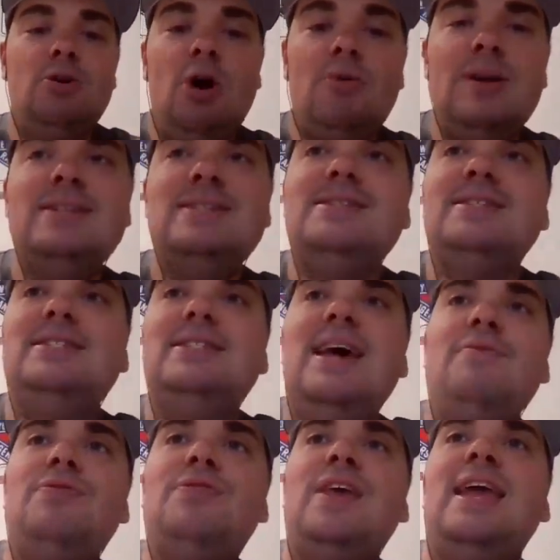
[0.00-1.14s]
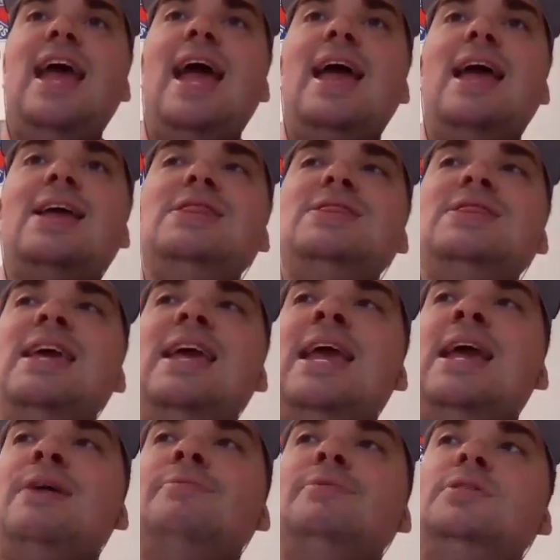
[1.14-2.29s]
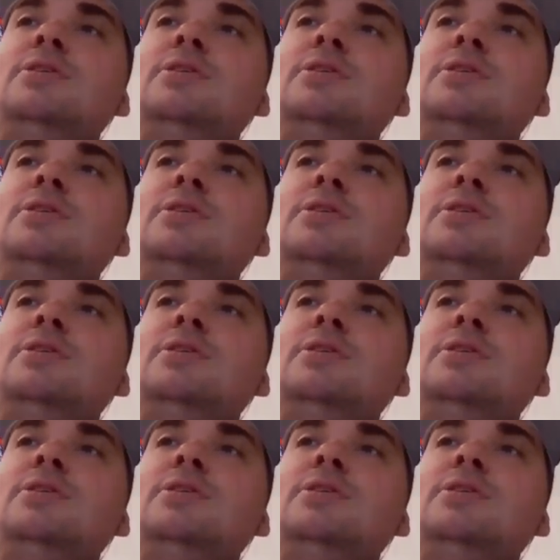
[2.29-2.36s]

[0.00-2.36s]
Going into the seventh, the